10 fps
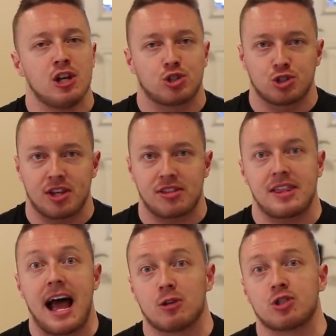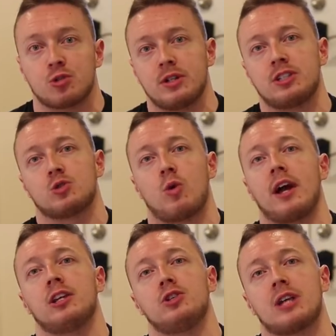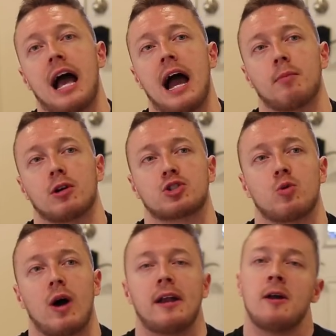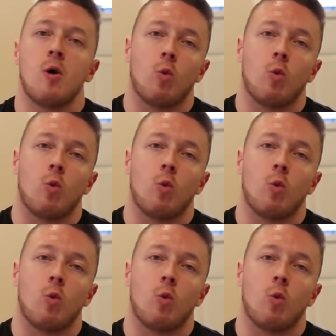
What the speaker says: So there's 1,000 reasons why you can use a high bar squat.